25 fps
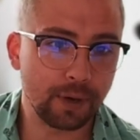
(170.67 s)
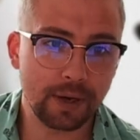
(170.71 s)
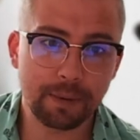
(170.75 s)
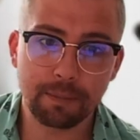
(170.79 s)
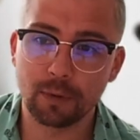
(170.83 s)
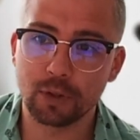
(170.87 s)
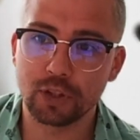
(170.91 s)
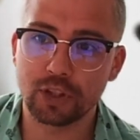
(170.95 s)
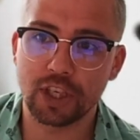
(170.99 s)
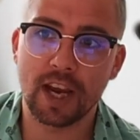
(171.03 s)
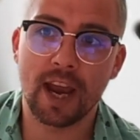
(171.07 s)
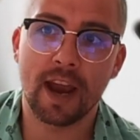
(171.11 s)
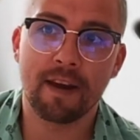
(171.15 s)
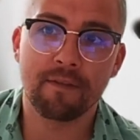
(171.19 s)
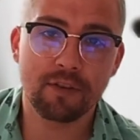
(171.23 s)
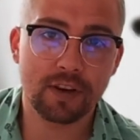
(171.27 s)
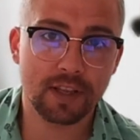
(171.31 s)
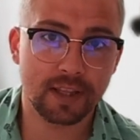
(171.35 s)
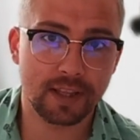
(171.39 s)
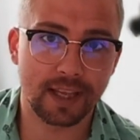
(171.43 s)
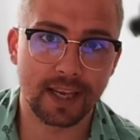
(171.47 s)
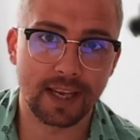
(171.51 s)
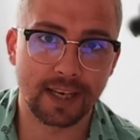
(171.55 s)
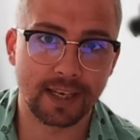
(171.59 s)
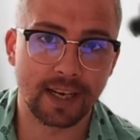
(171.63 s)
Pretty much
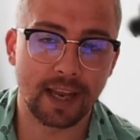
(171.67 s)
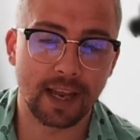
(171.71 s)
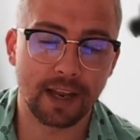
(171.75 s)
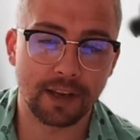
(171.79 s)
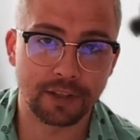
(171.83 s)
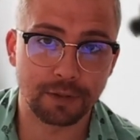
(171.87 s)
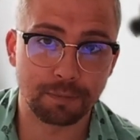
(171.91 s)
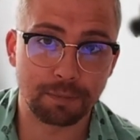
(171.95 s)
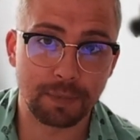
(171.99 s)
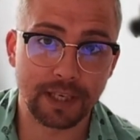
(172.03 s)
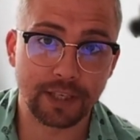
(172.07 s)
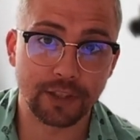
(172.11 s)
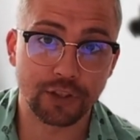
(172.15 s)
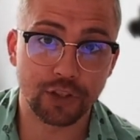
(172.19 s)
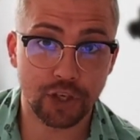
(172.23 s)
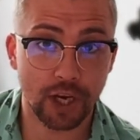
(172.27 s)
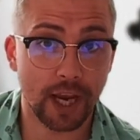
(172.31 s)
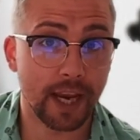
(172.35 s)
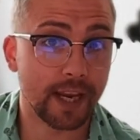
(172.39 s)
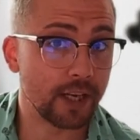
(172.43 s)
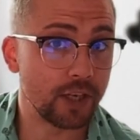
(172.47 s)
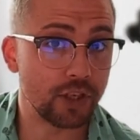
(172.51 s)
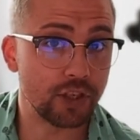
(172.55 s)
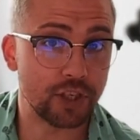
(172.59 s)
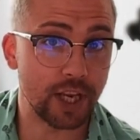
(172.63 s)
everything has been
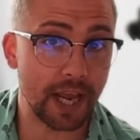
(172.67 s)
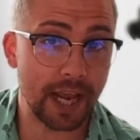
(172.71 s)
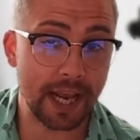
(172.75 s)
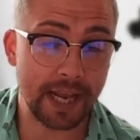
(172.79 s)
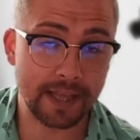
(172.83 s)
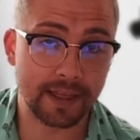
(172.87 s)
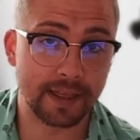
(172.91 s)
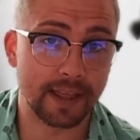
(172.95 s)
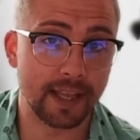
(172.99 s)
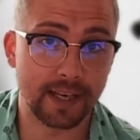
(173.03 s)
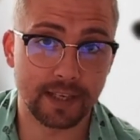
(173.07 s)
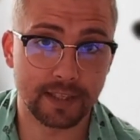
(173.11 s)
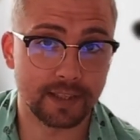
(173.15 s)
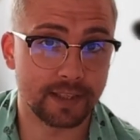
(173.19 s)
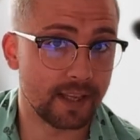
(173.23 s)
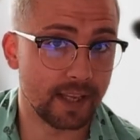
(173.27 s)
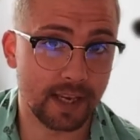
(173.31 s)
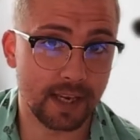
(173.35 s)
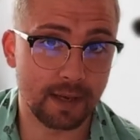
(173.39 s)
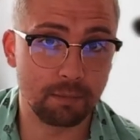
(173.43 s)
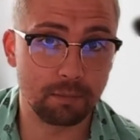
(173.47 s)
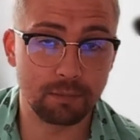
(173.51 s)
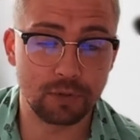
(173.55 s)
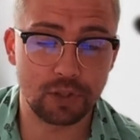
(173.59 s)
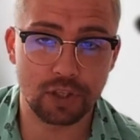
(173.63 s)
changed in this
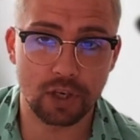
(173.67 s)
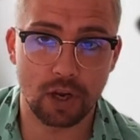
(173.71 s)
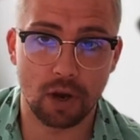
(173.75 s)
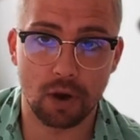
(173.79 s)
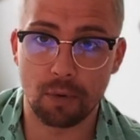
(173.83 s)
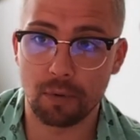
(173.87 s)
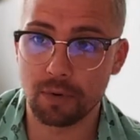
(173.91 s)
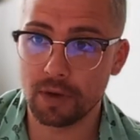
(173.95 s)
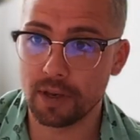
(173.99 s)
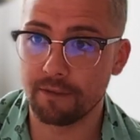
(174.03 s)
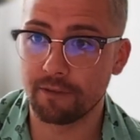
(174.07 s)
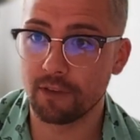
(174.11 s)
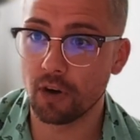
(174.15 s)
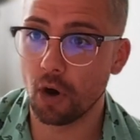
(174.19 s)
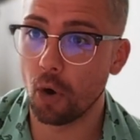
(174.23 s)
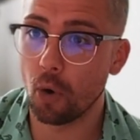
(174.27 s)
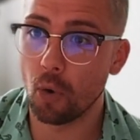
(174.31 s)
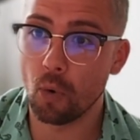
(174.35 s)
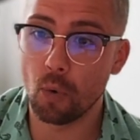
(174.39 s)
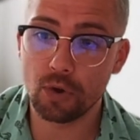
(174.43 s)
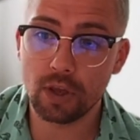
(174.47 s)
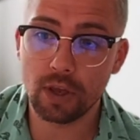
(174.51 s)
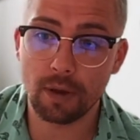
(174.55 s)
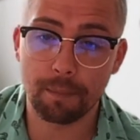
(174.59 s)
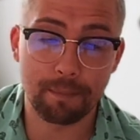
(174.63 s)
theme, so you've got
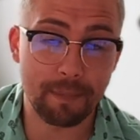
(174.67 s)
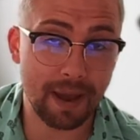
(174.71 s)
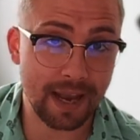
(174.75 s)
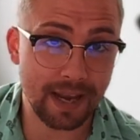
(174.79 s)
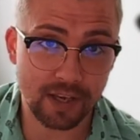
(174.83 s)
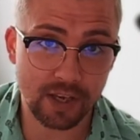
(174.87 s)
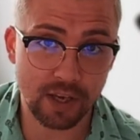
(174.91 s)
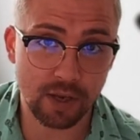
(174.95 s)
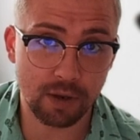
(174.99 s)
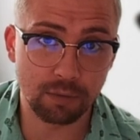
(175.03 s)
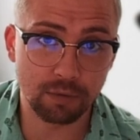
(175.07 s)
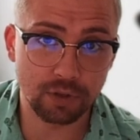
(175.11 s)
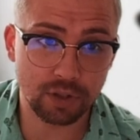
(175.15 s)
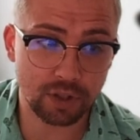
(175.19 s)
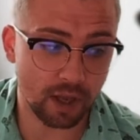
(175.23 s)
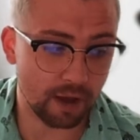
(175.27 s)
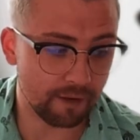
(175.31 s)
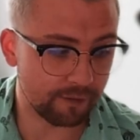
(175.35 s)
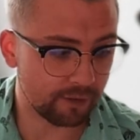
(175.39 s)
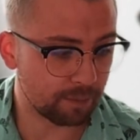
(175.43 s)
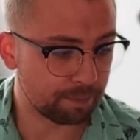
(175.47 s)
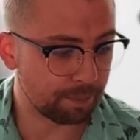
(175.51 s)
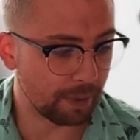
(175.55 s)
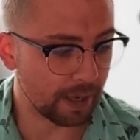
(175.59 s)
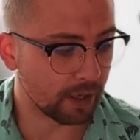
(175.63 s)
all your menus that
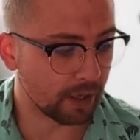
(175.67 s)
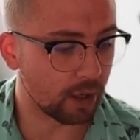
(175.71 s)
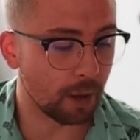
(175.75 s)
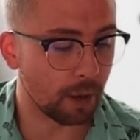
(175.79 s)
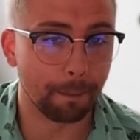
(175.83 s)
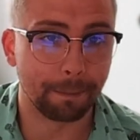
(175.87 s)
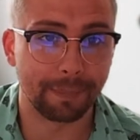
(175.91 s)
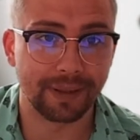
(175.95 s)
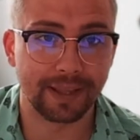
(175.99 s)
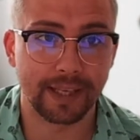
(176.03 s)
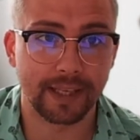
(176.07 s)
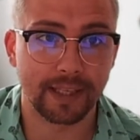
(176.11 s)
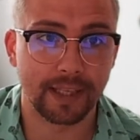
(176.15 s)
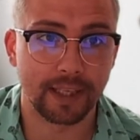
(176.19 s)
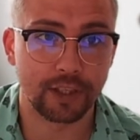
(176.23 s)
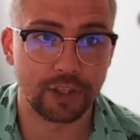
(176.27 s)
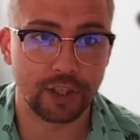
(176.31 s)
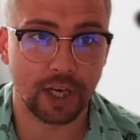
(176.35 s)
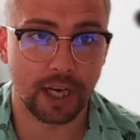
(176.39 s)
have been completely